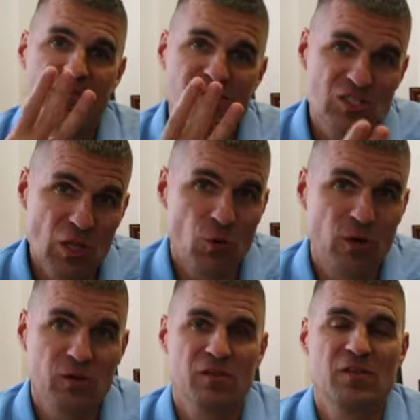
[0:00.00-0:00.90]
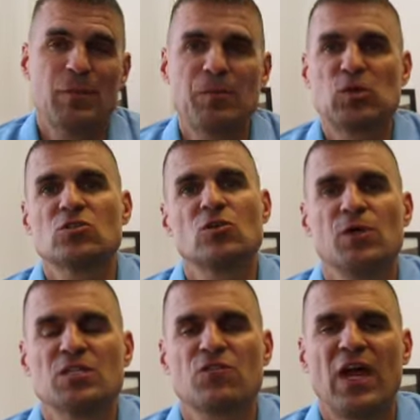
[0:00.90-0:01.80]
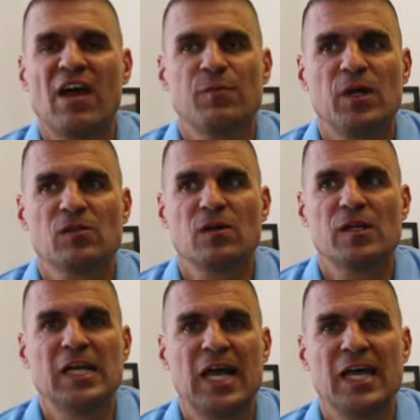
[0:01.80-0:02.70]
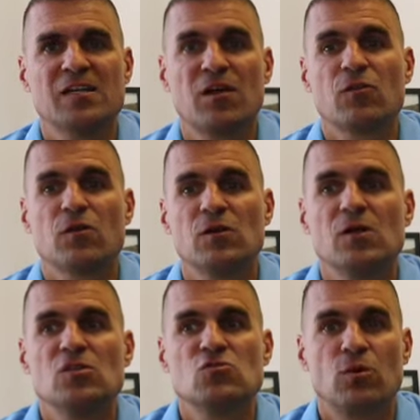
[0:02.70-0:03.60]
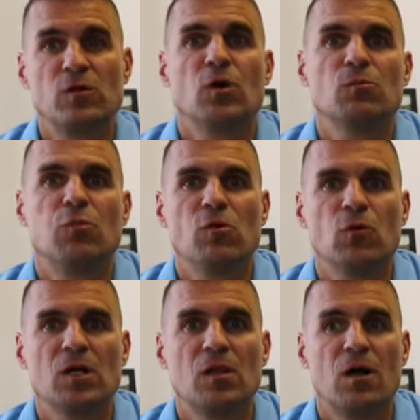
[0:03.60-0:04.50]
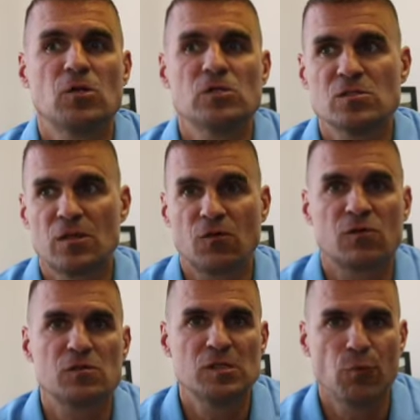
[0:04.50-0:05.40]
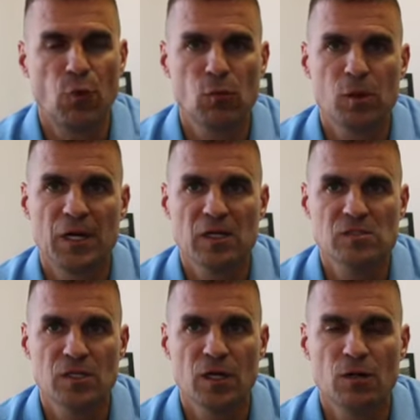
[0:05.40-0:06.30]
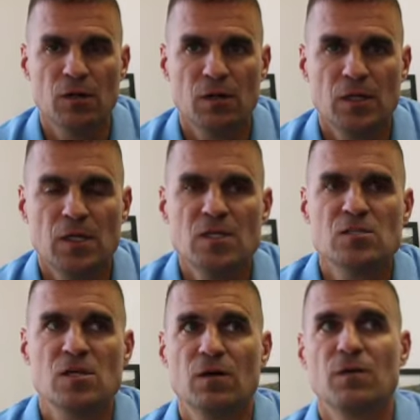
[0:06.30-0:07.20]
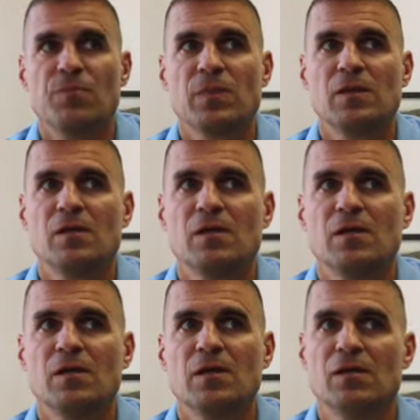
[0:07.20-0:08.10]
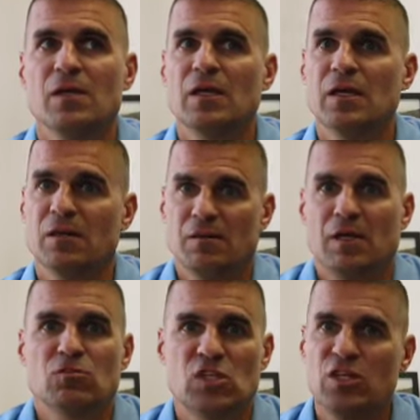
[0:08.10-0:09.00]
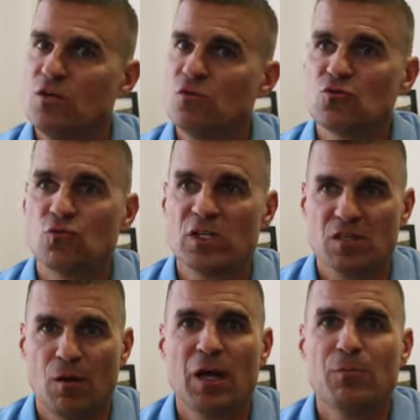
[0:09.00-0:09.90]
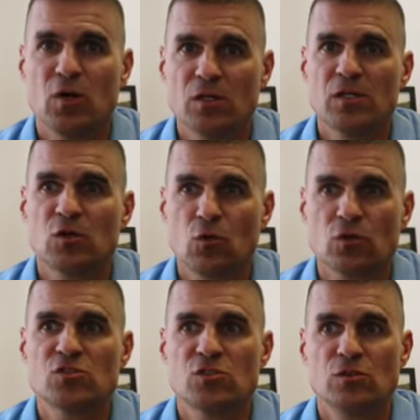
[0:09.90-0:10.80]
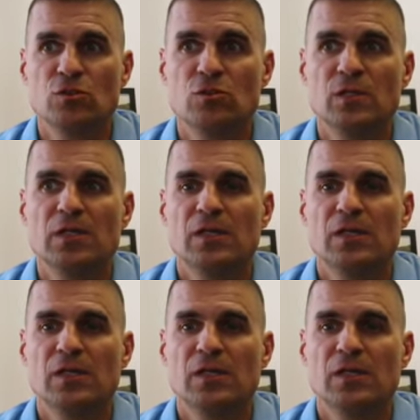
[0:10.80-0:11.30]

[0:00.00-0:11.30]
slower than my personal best for the half marathon, and I had another 21.1 kilometers, another 13.1 miles to go. So it was a huge risk on my part in order to